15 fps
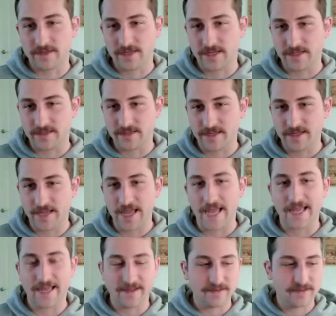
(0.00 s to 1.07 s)
easy
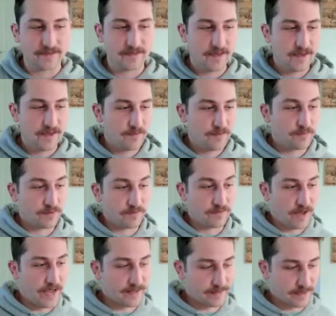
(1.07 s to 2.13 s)
and
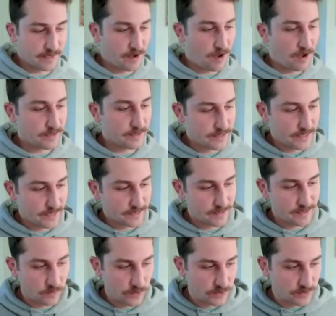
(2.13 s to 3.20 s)
providing the context
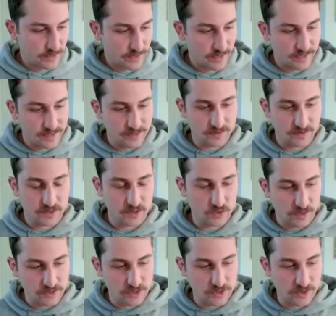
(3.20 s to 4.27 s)
in which they can easily
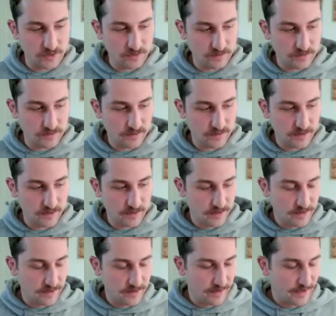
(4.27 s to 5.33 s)
trust you.
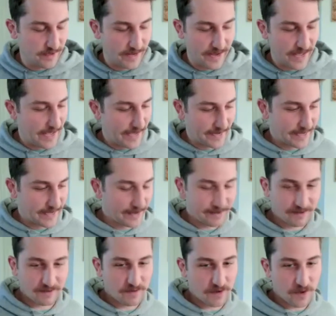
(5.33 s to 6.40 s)
I, I, I
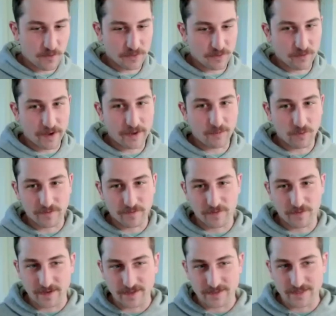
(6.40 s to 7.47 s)
don't even know what the right word
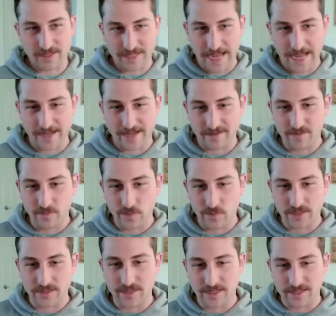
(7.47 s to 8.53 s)
for it is exactly,
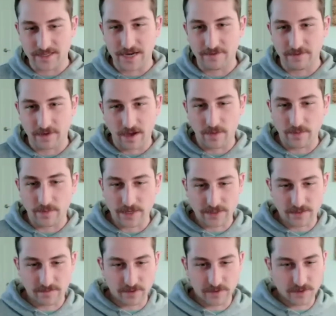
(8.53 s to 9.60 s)
but it's it's kind of a
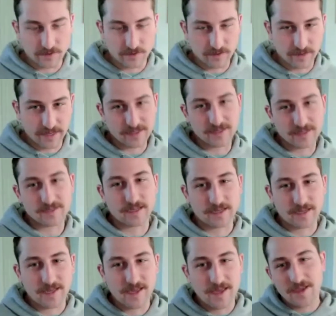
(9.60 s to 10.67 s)
combination of those two things. Because
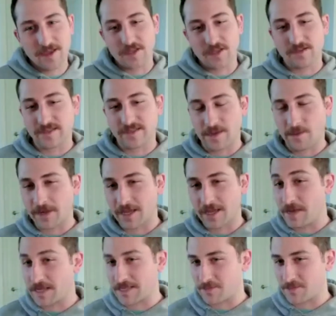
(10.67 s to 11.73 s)
like someone
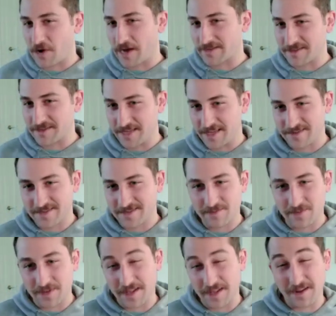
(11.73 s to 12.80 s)
can make the process easy,
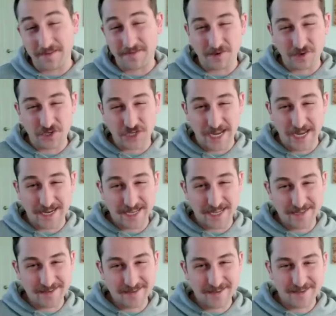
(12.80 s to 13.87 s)
but then if they're
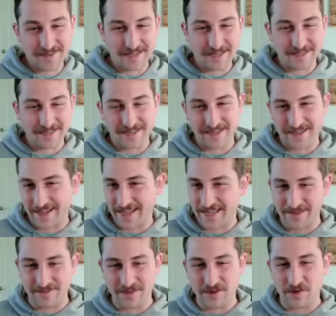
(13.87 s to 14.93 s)
shady, that's like
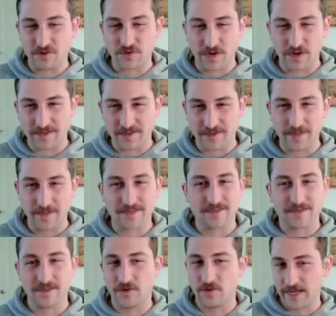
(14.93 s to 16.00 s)
if you don't trust them, that's
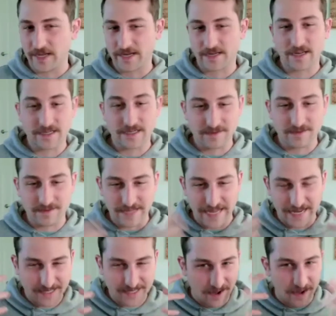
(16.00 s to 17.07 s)
still like gonna
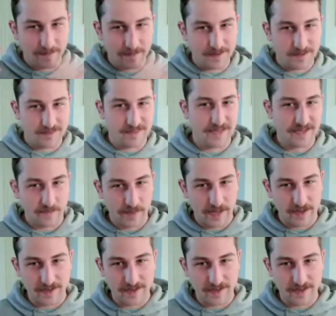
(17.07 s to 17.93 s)
take time to think about